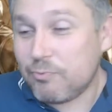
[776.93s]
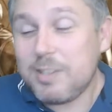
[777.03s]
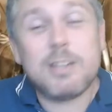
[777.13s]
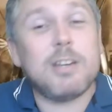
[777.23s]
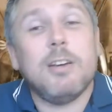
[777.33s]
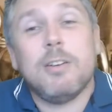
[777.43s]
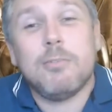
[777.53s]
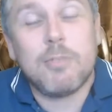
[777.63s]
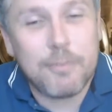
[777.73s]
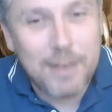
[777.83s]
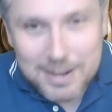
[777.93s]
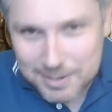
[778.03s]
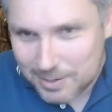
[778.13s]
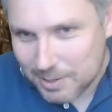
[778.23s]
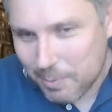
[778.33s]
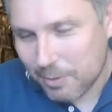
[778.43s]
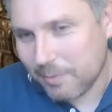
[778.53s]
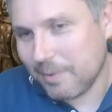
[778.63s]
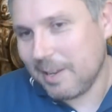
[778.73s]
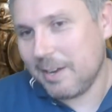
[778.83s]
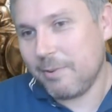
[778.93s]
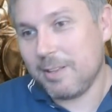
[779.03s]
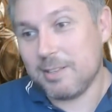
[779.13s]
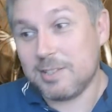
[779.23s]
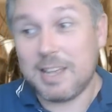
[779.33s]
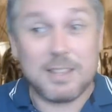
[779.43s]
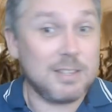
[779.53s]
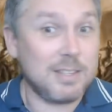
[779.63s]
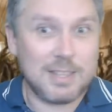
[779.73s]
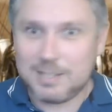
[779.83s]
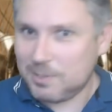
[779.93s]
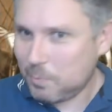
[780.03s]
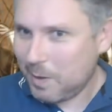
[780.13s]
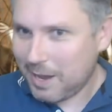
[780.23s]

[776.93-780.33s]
wreak revenge upon the Valyrians, and this is